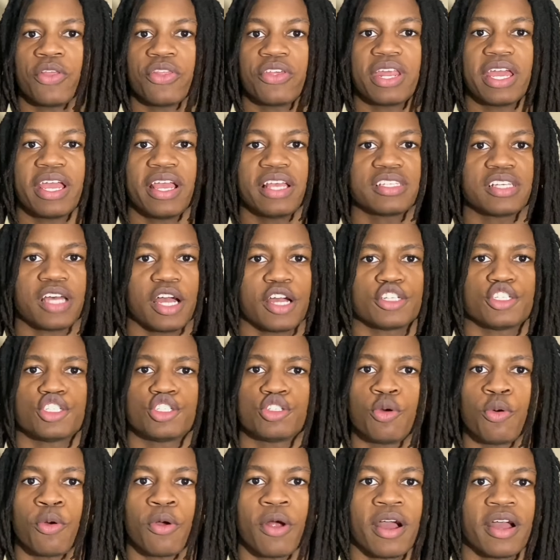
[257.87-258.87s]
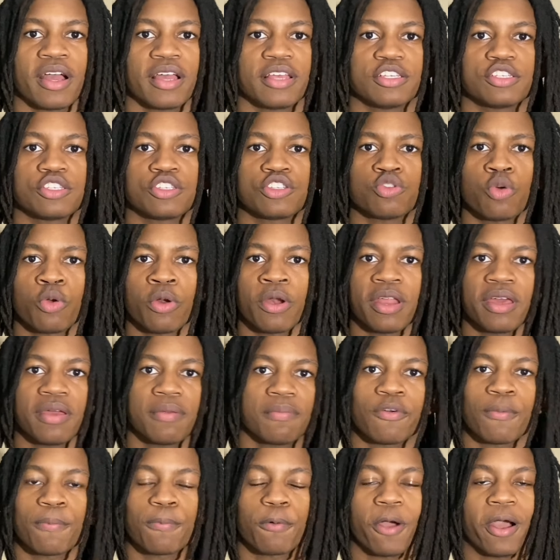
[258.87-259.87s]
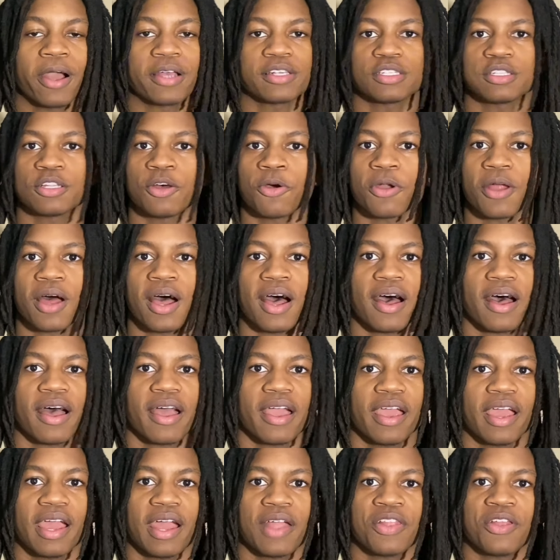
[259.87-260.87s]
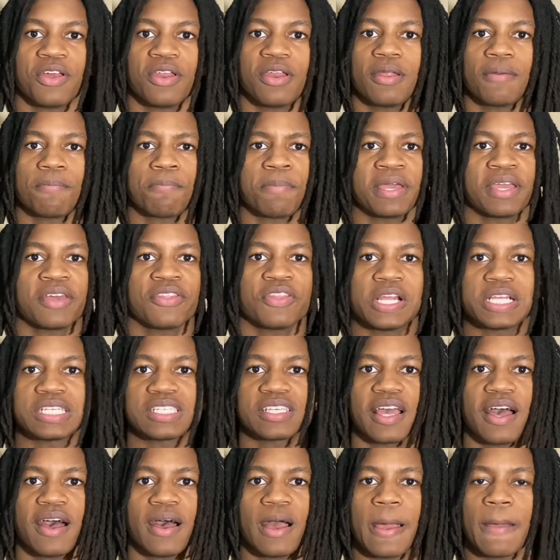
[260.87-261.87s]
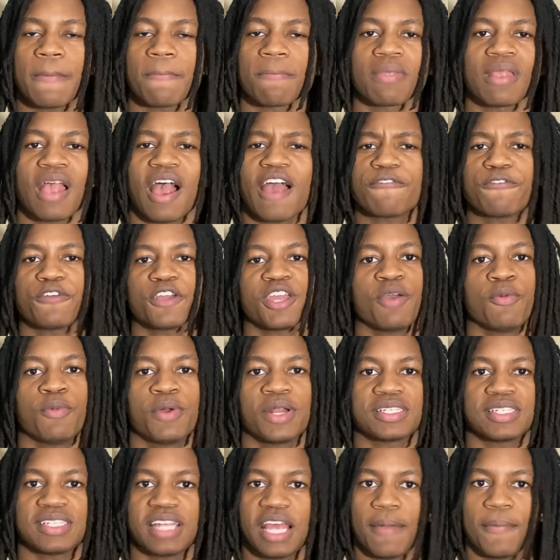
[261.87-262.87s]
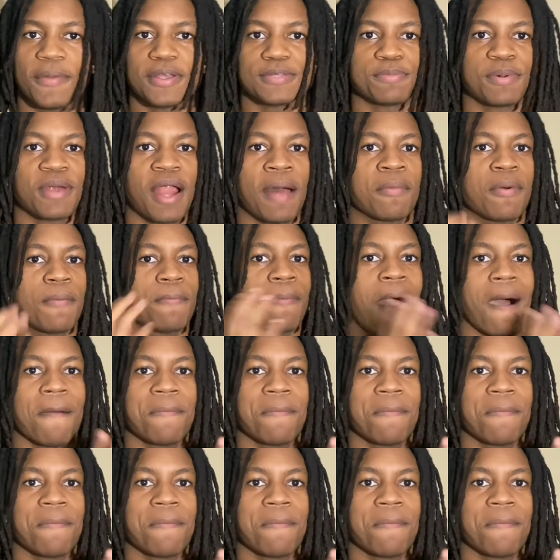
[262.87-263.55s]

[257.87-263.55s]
one of the days I sorted it from price low to high, and then ended up picking this guy. I forget what his name is, but I'm gonna